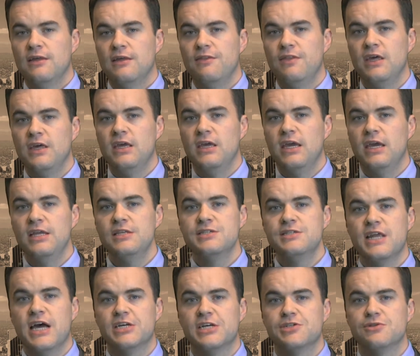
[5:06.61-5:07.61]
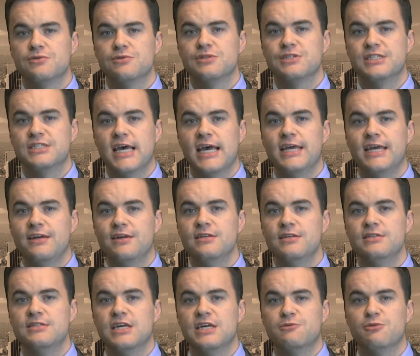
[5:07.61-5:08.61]
The international
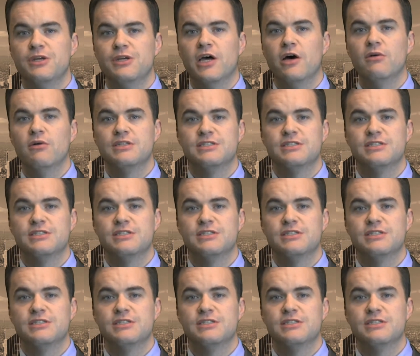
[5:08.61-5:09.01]
standards, as we know,